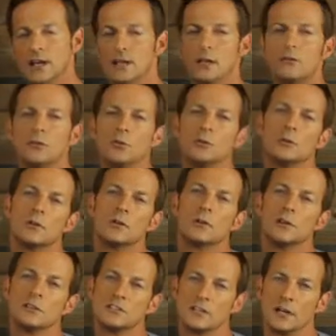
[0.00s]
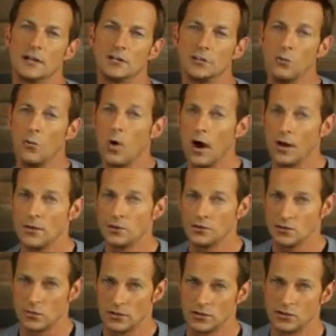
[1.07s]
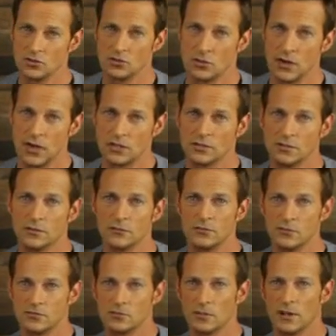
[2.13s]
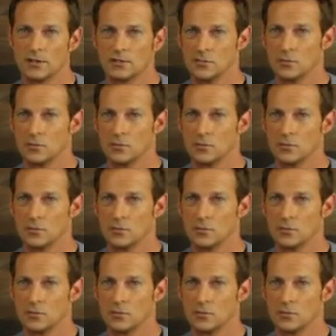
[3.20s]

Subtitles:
giving you a little insight into why those questions are asked in the first place,